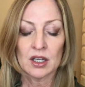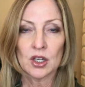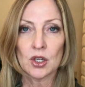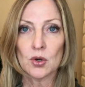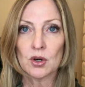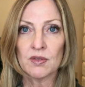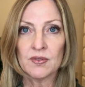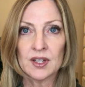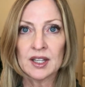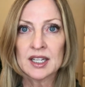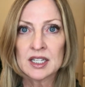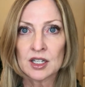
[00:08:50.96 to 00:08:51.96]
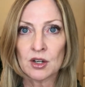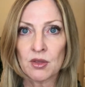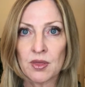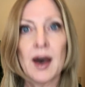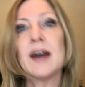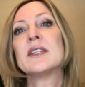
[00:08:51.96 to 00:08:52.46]
your feelings, and your
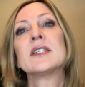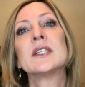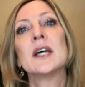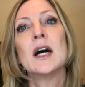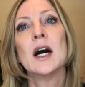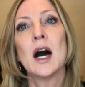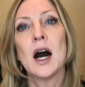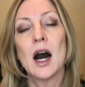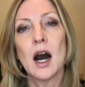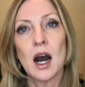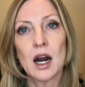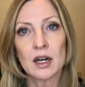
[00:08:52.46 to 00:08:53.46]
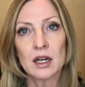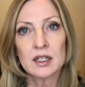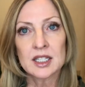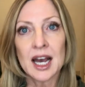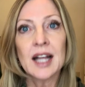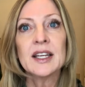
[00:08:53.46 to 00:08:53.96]
thoughts are
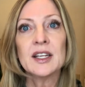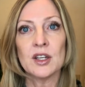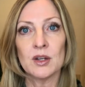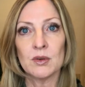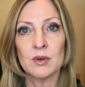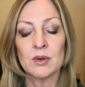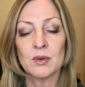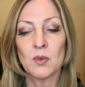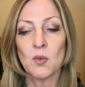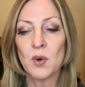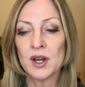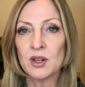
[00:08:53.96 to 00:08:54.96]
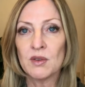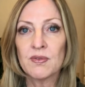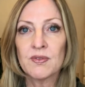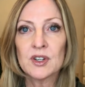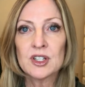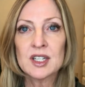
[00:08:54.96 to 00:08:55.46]
telling you when you
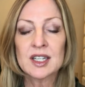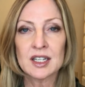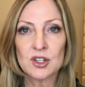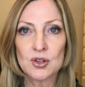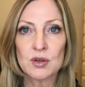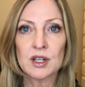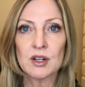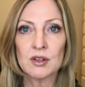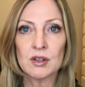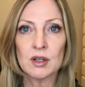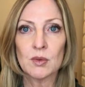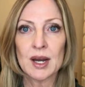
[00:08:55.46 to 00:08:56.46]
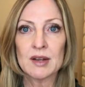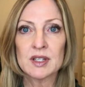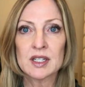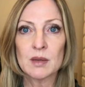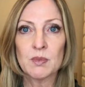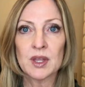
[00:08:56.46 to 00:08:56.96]
first get triggered around
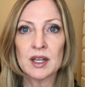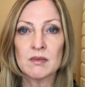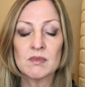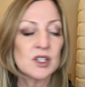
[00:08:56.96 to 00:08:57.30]
something.